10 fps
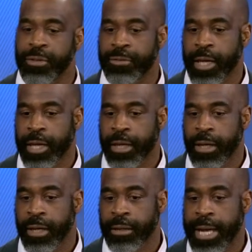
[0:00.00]
a survey
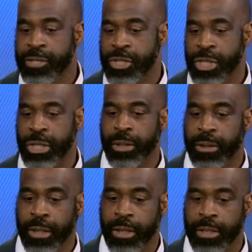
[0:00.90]
last
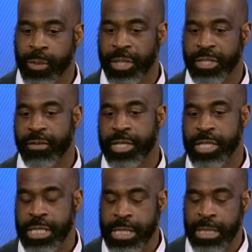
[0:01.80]
year in
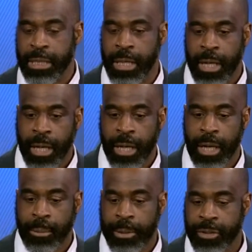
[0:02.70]
2017,
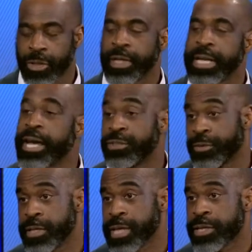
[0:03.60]
surveying hedge
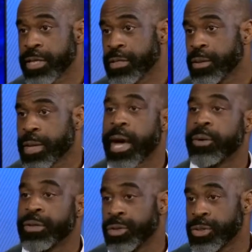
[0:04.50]
funds, asking how
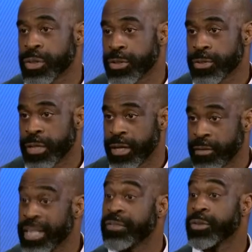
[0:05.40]
they're using
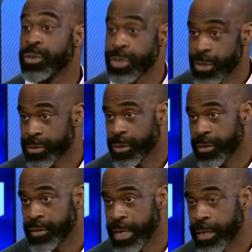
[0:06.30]
alternative, if they're using
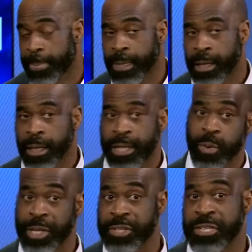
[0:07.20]
alternative data. In
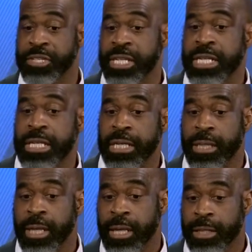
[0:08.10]

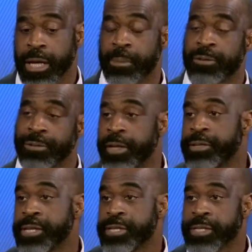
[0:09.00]
2016, the number of
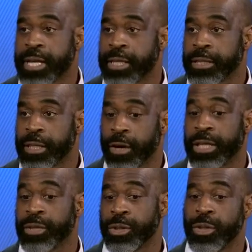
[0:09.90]
funds that said that they are
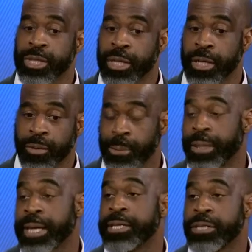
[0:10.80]
either using it or
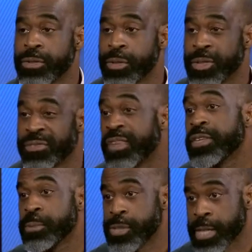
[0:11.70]
plan to use it was
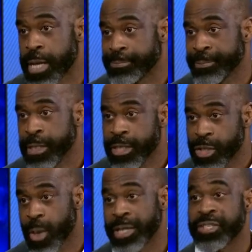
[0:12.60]
50%. In
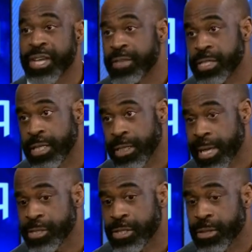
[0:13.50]
2017,
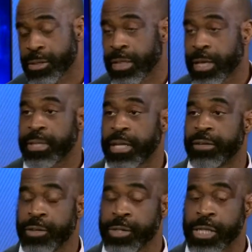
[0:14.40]
last year, the updated
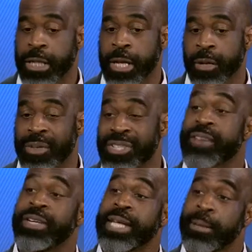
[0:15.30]
version was
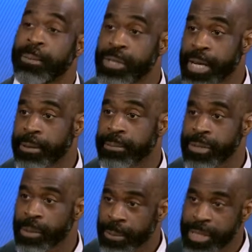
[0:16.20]
78%.
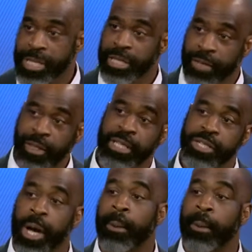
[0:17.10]
So a pretty significant